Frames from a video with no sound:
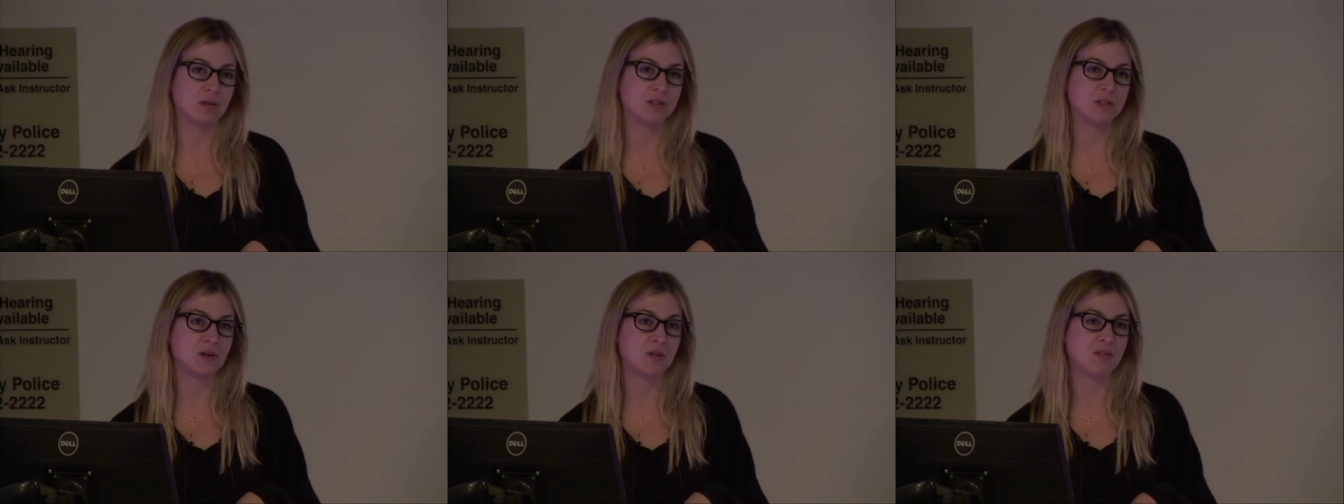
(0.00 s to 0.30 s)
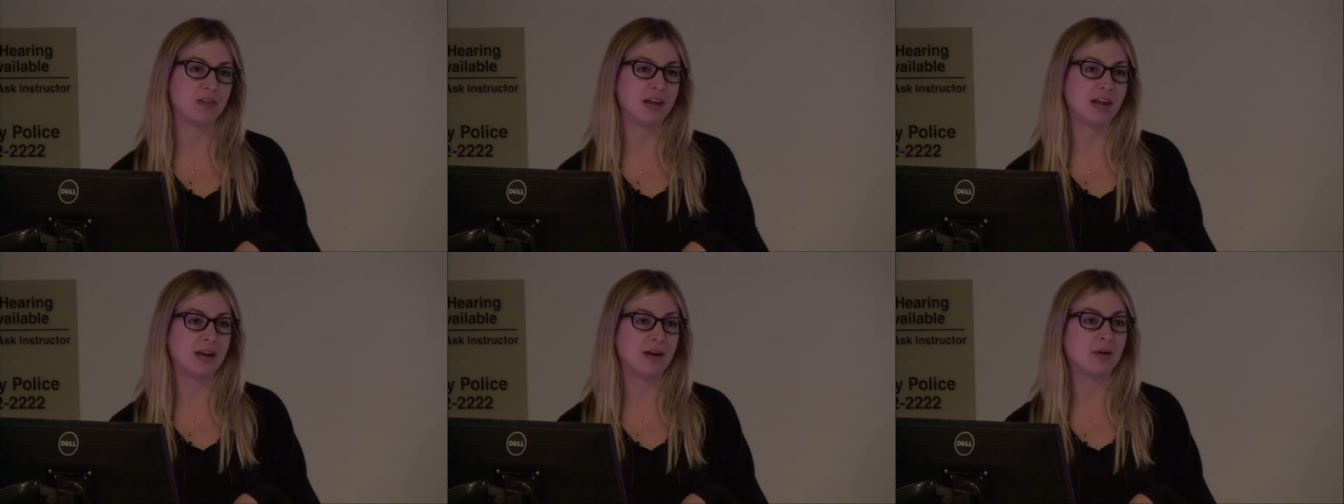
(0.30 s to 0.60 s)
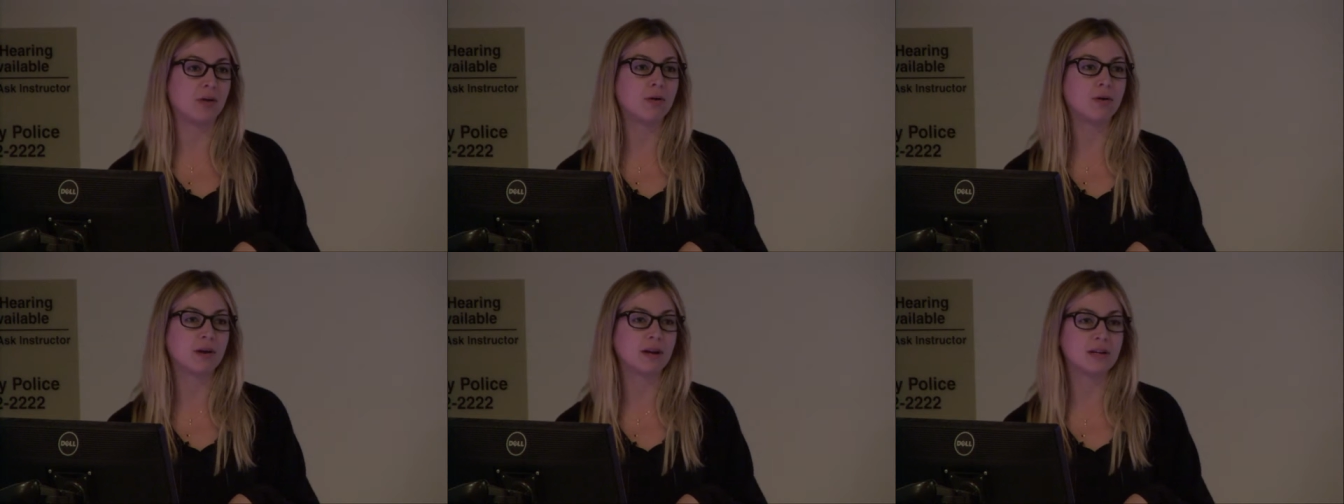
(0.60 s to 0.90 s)
So they
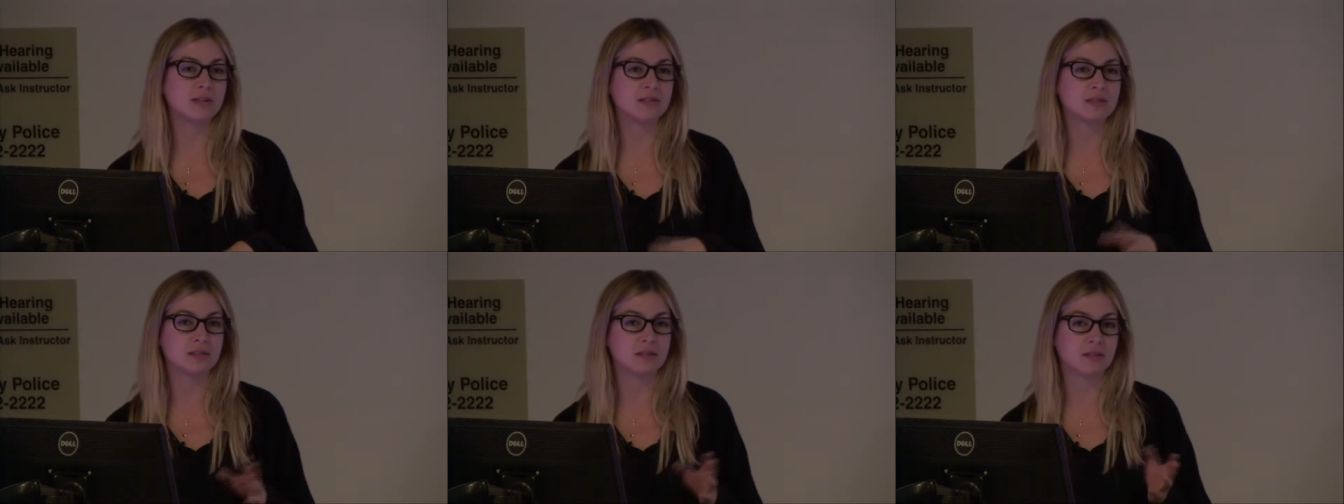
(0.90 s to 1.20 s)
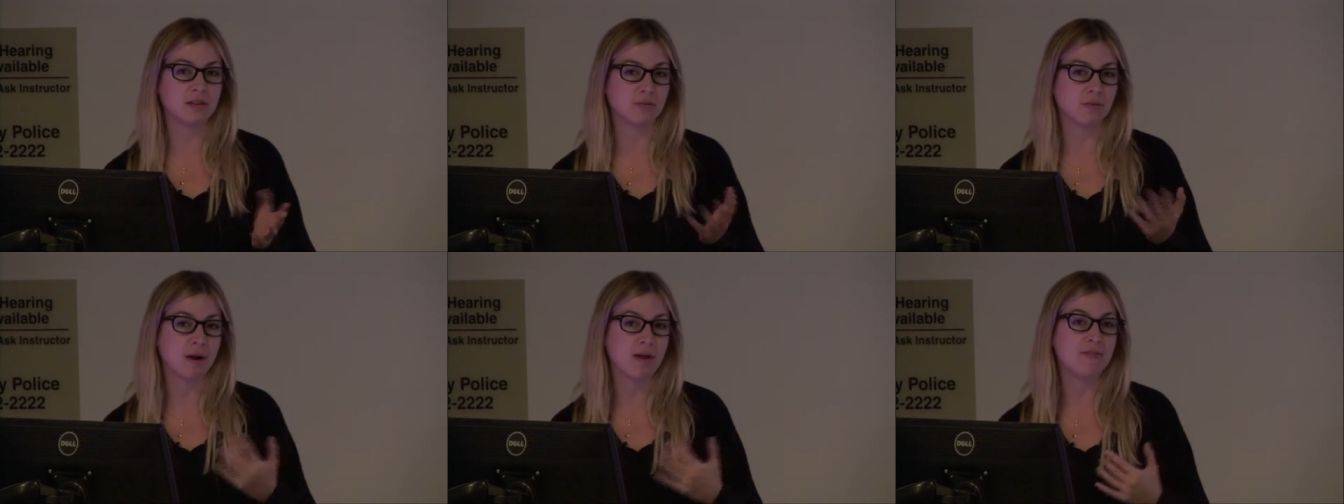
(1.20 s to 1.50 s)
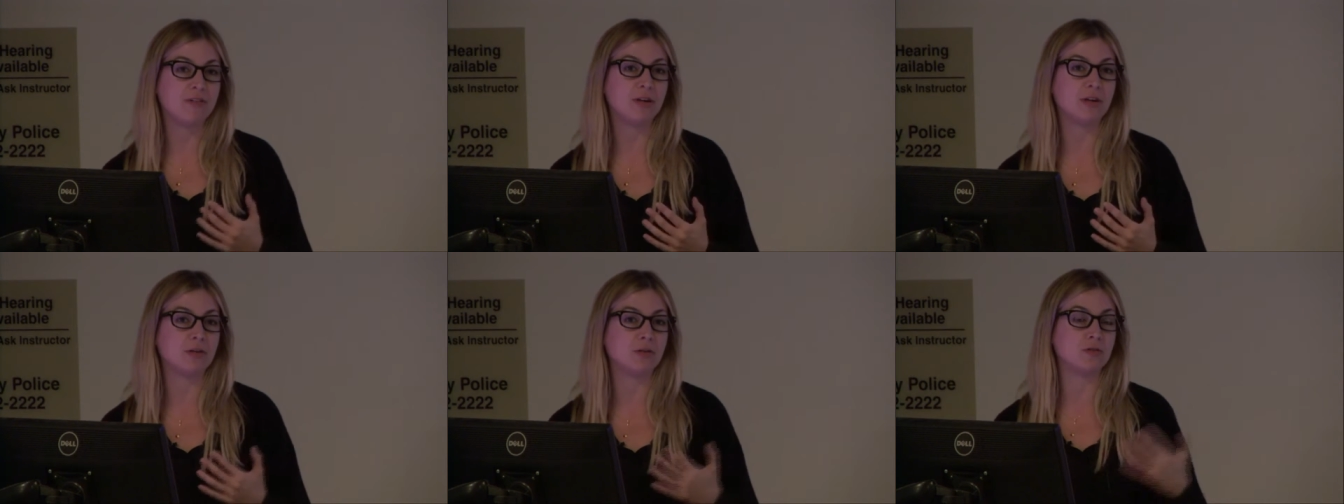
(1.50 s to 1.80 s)
increased the
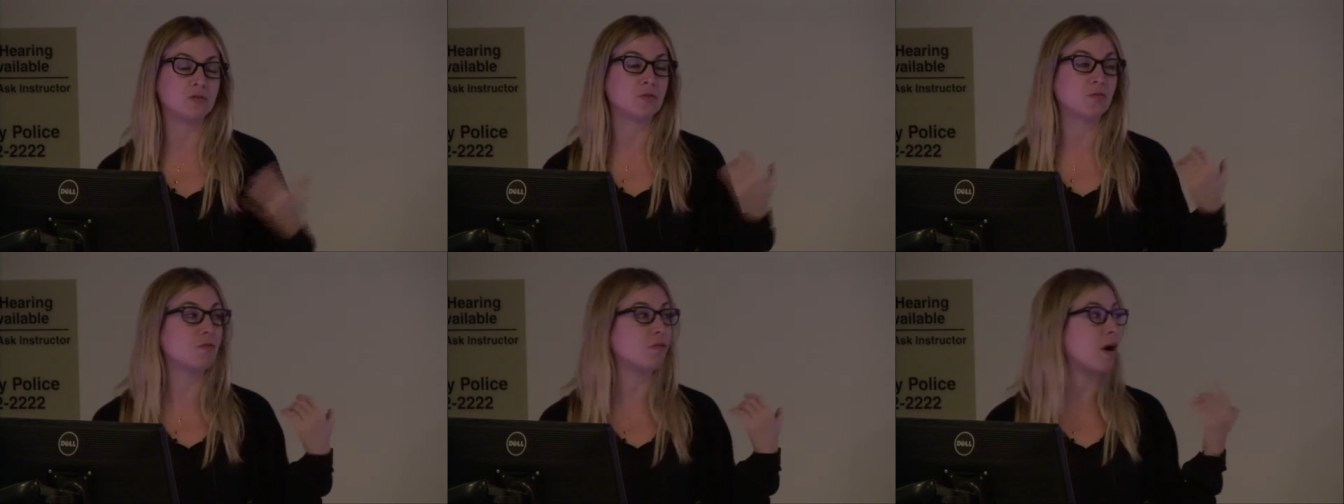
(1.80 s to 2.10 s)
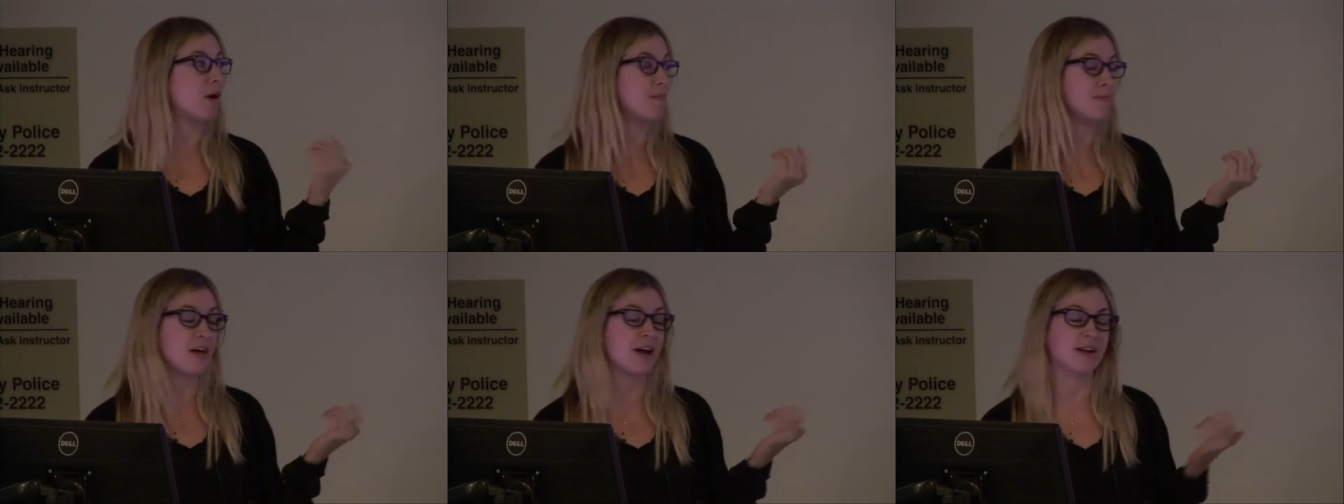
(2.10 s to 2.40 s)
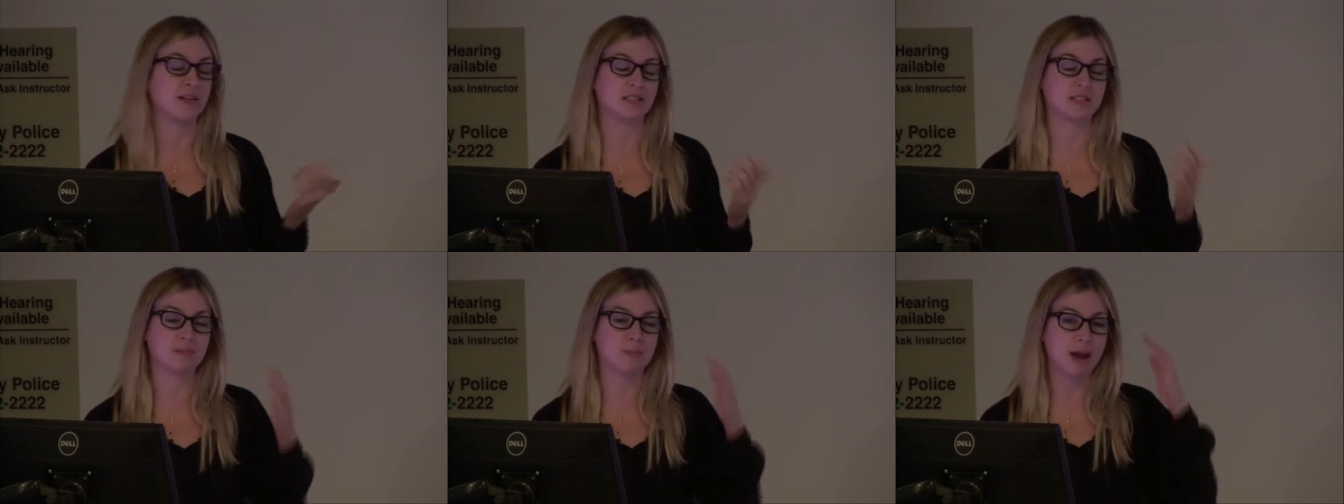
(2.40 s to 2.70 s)
revenues from
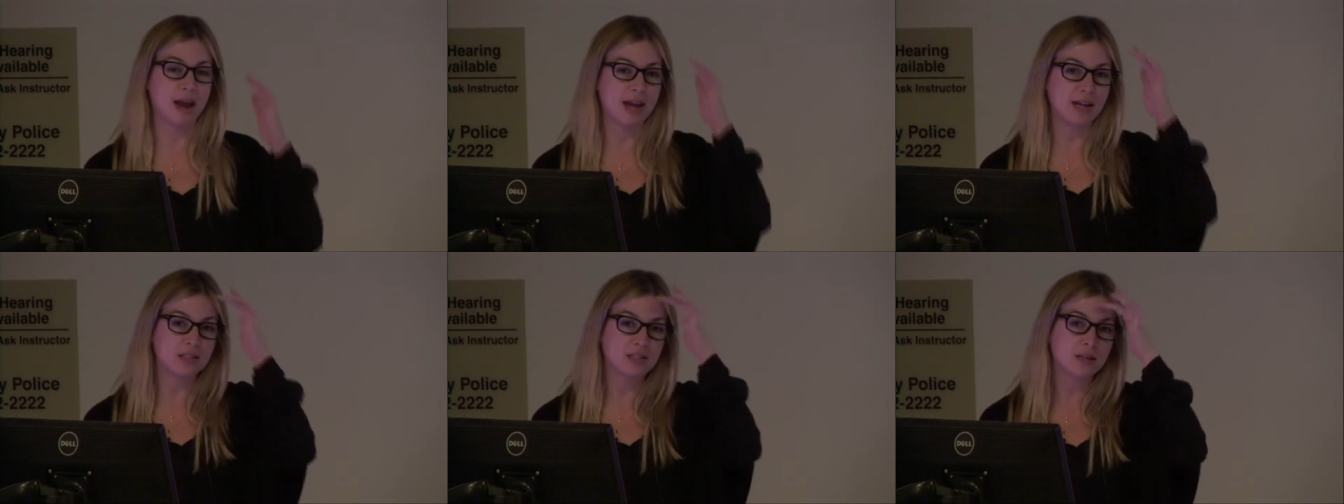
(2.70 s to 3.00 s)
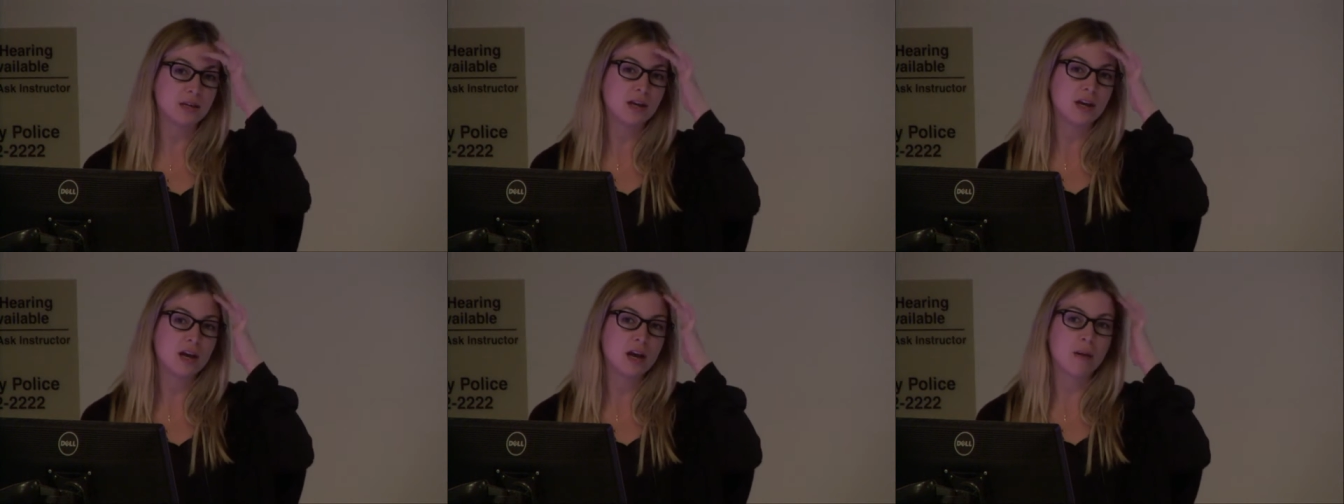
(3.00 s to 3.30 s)
that space